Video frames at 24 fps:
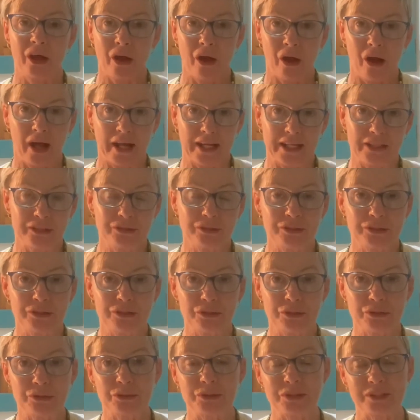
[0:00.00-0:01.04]
I
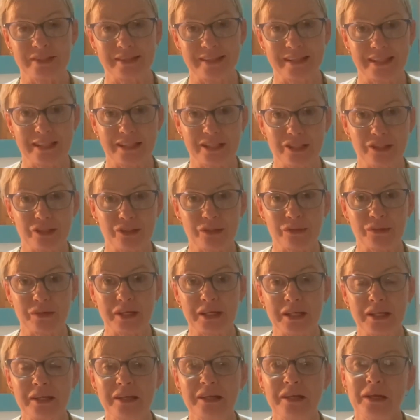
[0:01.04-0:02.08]
introduced these
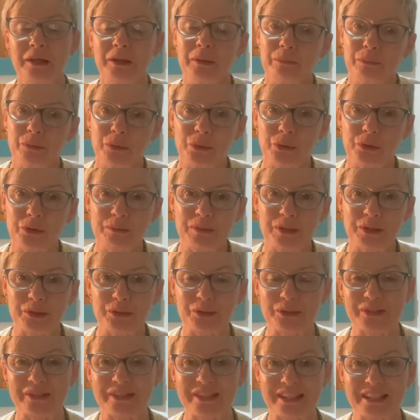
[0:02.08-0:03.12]
3 purely because
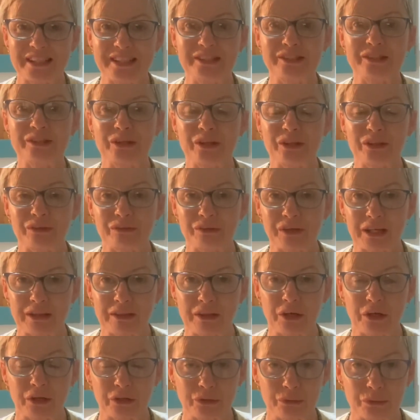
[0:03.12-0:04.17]
these are the 3 that I
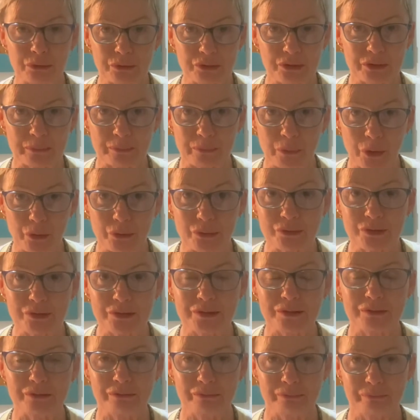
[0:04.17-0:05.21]
use the most
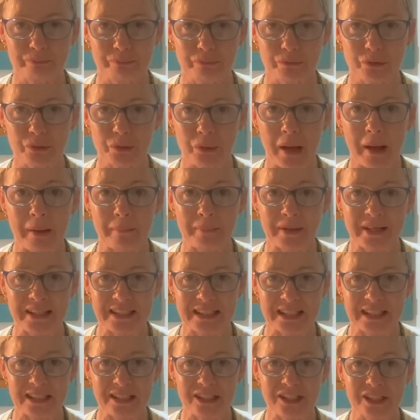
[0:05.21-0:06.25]
throughout my
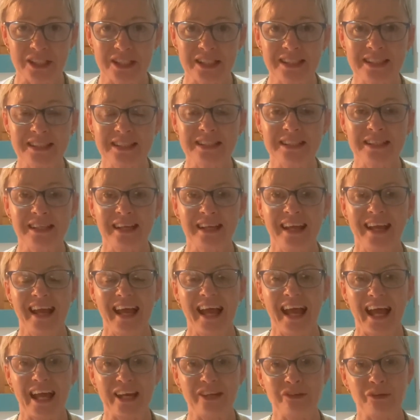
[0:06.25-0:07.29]
teachings,
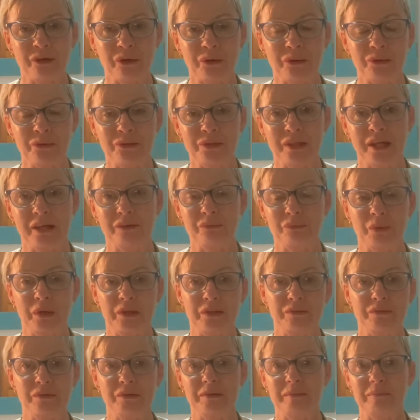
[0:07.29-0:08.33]
and know that
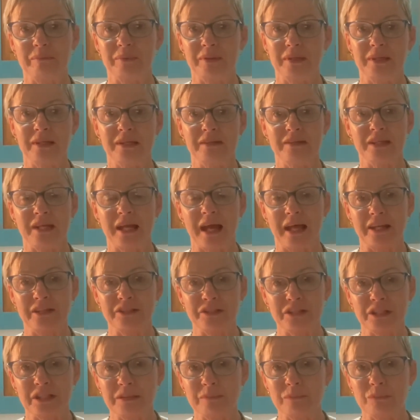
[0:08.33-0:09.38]
whether it be the
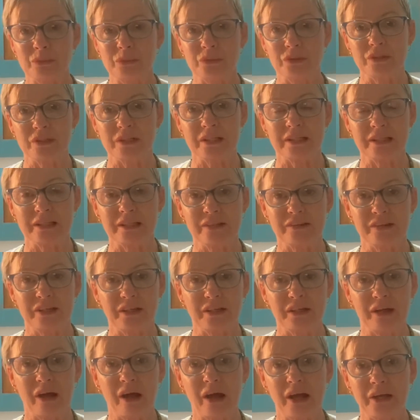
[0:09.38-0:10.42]
Anjali Mudra, the
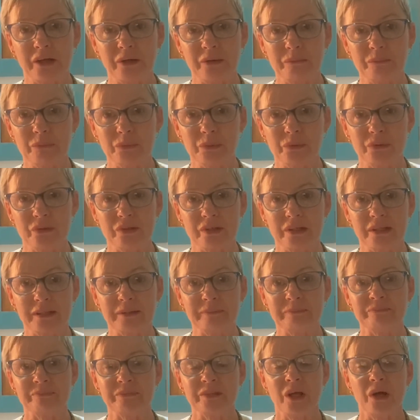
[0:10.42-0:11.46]
Gyan Mudra,
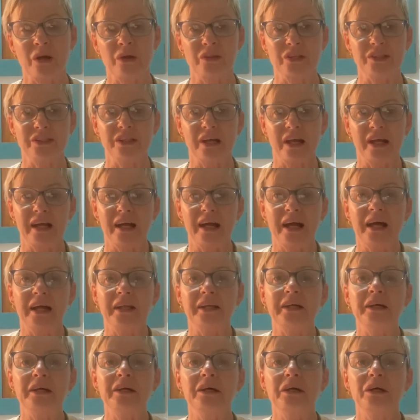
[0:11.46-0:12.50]
or the
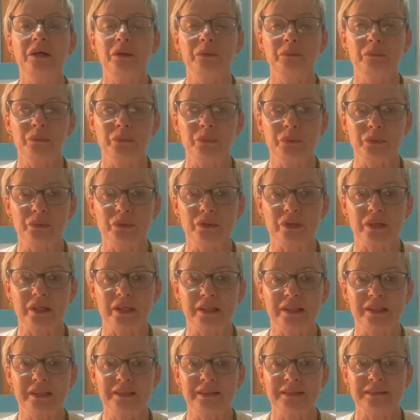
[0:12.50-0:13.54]
Dhyana Mudra,
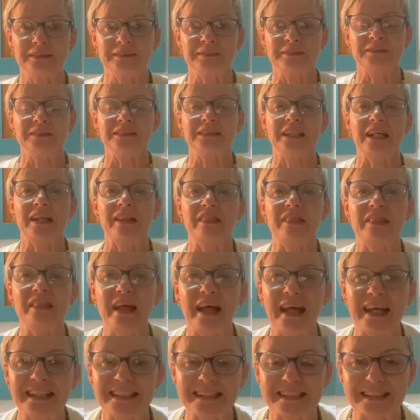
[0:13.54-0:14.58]

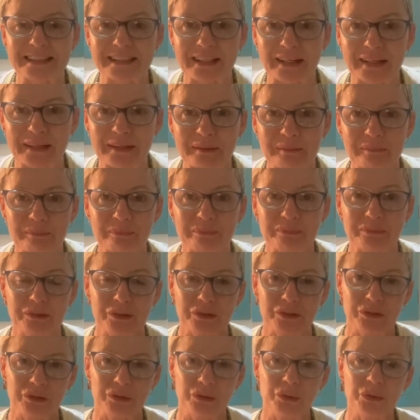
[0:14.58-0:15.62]
that
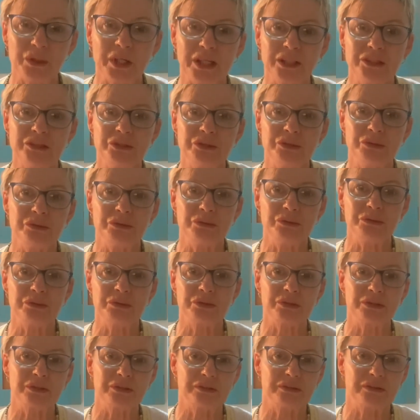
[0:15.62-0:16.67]
you can use
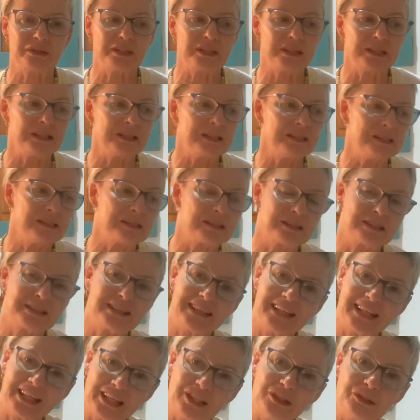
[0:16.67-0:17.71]
these
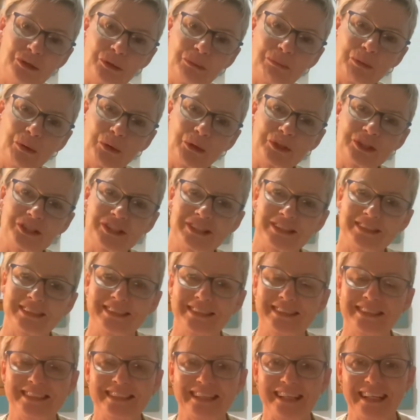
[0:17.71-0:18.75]
in your
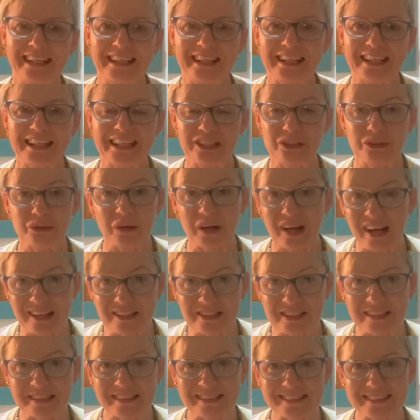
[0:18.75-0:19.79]
postures, in your
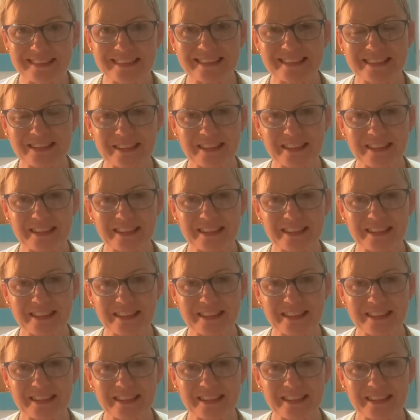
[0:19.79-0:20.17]
asanas,